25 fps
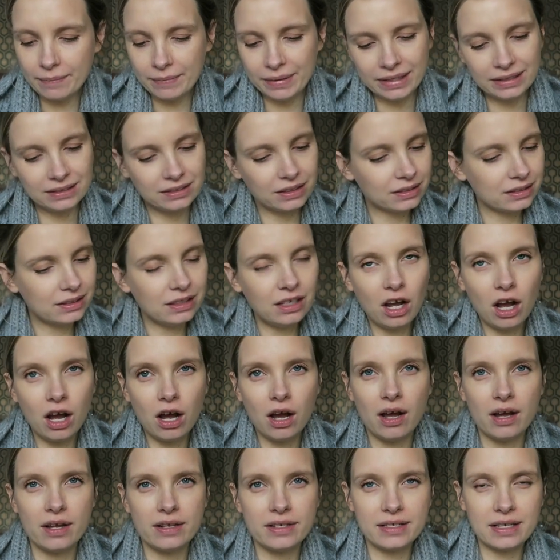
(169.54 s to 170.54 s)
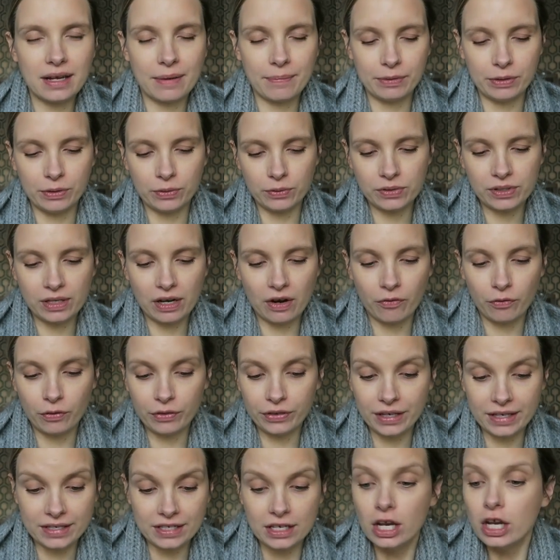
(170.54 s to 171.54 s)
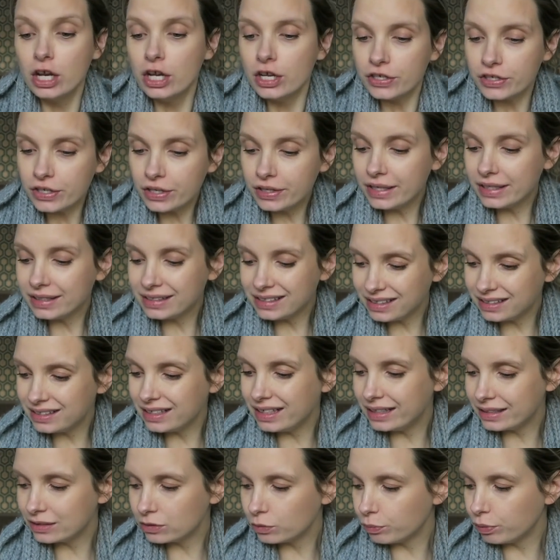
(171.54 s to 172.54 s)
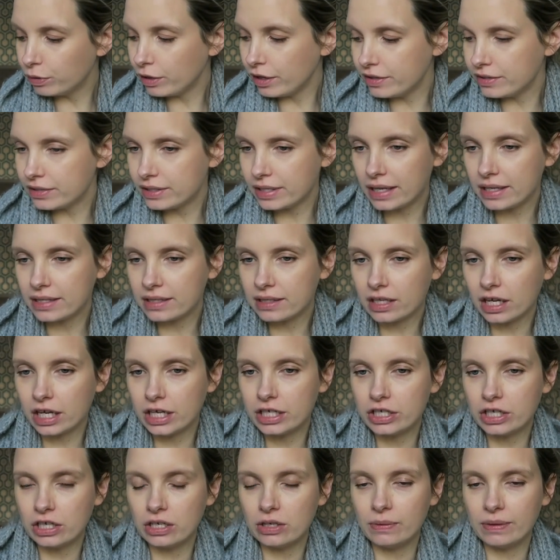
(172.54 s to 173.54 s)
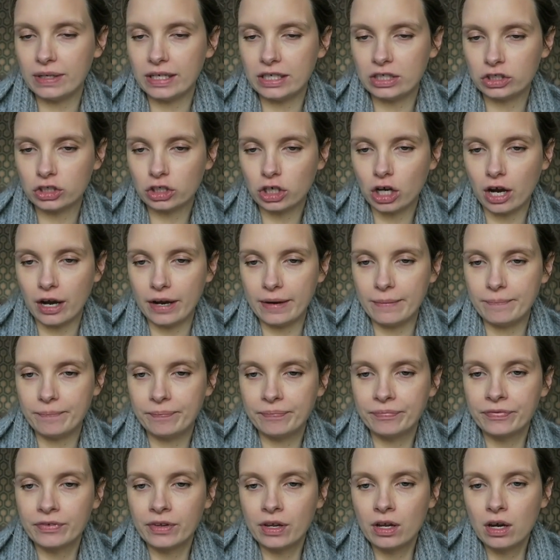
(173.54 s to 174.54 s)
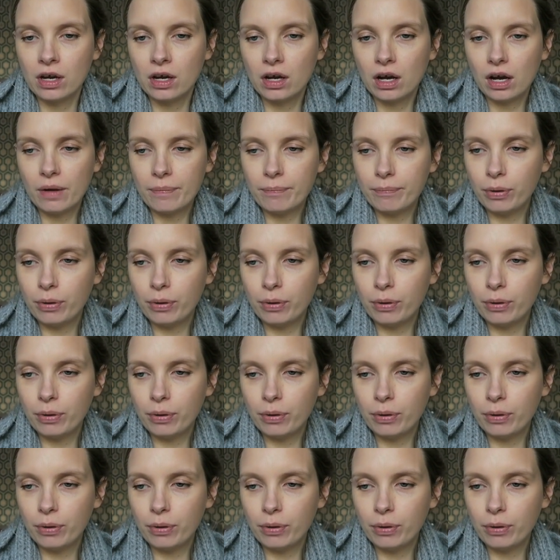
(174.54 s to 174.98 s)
It doesn't hurt stabbing yourself with this. So this is the little process that I do each time. I